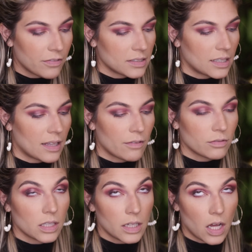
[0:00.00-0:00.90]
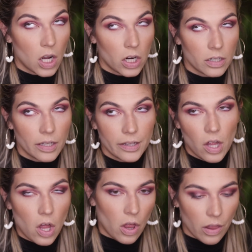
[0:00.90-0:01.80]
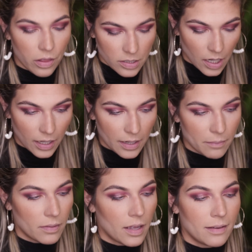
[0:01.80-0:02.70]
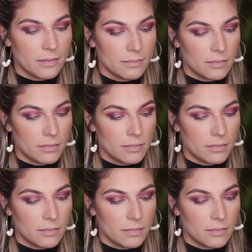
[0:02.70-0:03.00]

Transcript: because I laugh really hard like all the time at